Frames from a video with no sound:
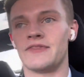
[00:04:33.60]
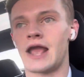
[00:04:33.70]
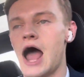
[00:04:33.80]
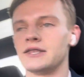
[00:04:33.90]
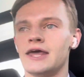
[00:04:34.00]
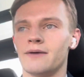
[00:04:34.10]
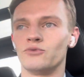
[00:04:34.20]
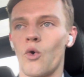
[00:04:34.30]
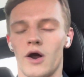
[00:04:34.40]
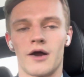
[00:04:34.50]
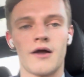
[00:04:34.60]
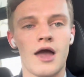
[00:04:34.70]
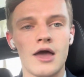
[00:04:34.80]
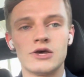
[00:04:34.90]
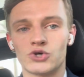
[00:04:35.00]
goddamn door.
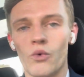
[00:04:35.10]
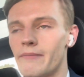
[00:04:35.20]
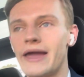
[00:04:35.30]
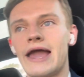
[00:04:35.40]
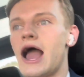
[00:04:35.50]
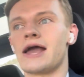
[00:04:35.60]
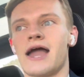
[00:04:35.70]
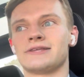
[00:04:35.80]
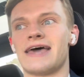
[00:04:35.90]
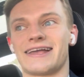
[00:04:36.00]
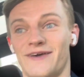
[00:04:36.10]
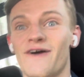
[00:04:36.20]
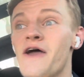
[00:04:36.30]
So we're making eye contact